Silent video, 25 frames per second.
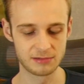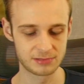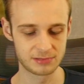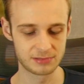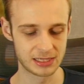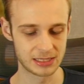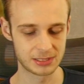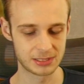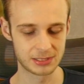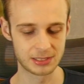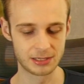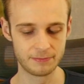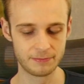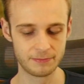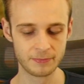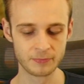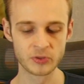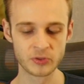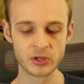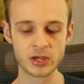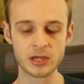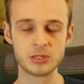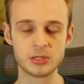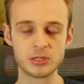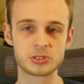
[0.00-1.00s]
system.
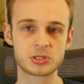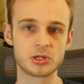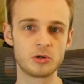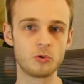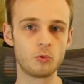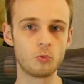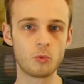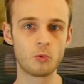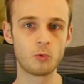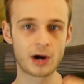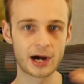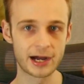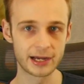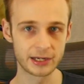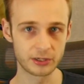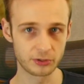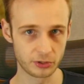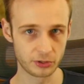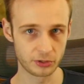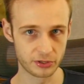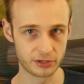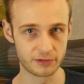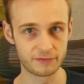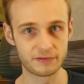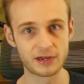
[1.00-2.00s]
So
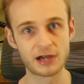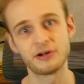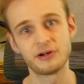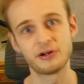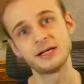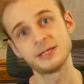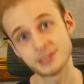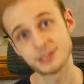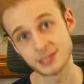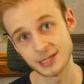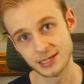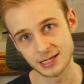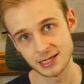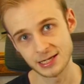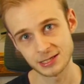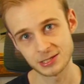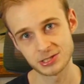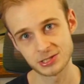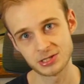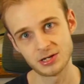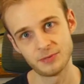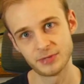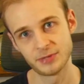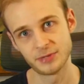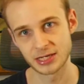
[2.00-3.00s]
while the very acidic
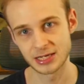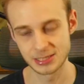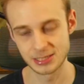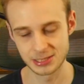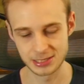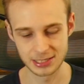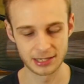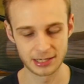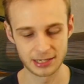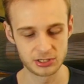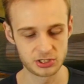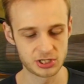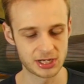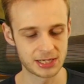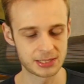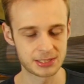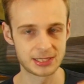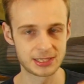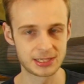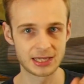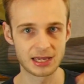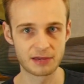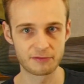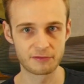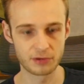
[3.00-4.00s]
stomach is
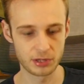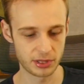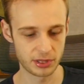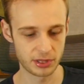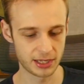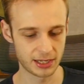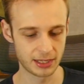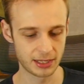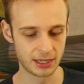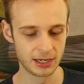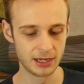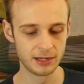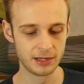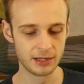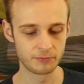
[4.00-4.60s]
digesting everything,